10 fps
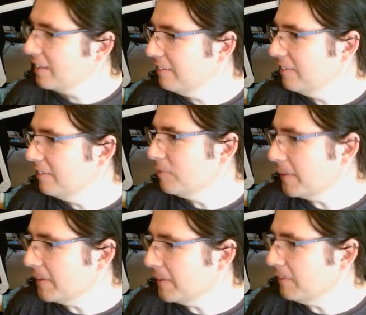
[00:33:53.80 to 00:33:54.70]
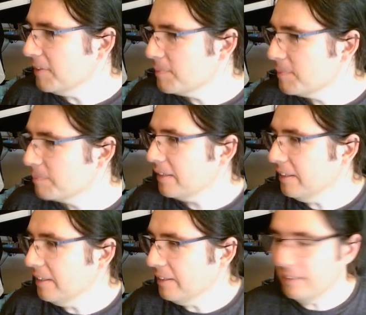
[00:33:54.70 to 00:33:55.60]
but anyway,
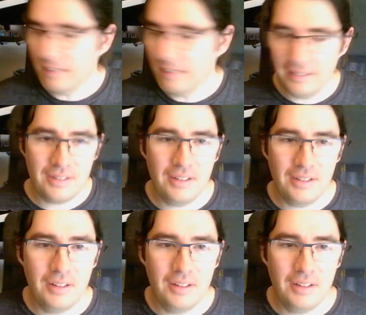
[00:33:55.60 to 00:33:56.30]
let's see.